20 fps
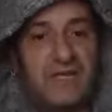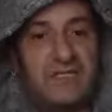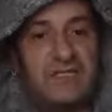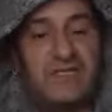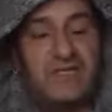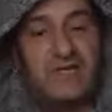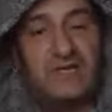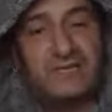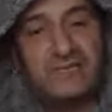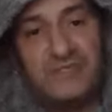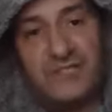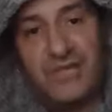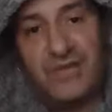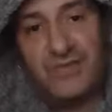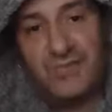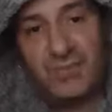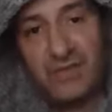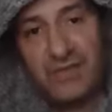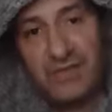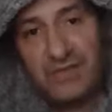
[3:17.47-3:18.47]
Deontay
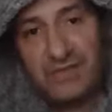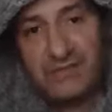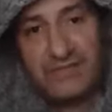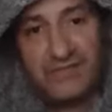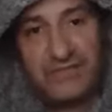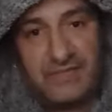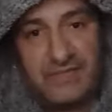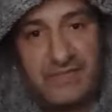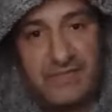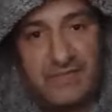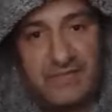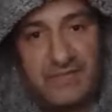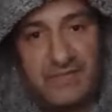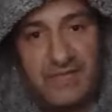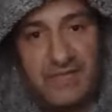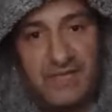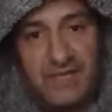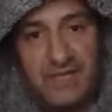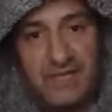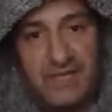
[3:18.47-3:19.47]
Wilder,
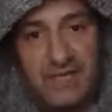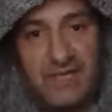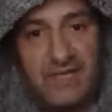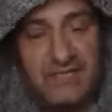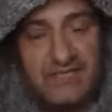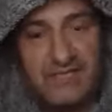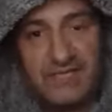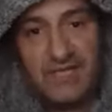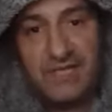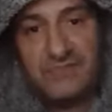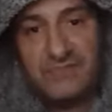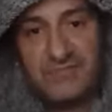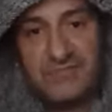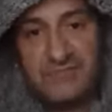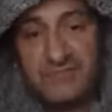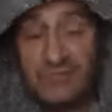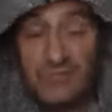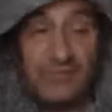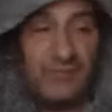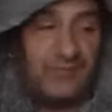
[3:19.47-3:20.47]
in terms of,
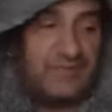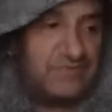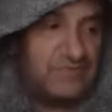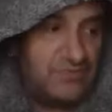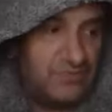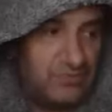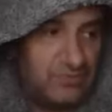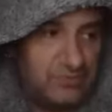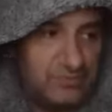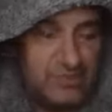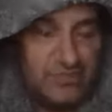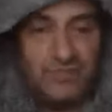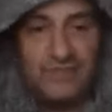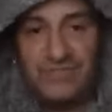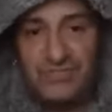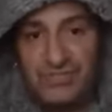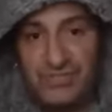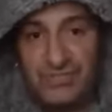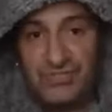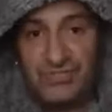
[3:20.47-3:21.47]
well, he's two, two
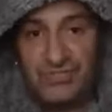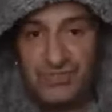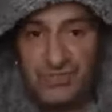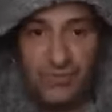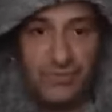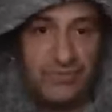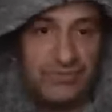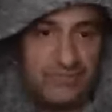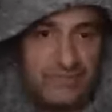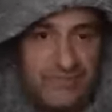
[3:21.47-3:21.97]
inches shorter.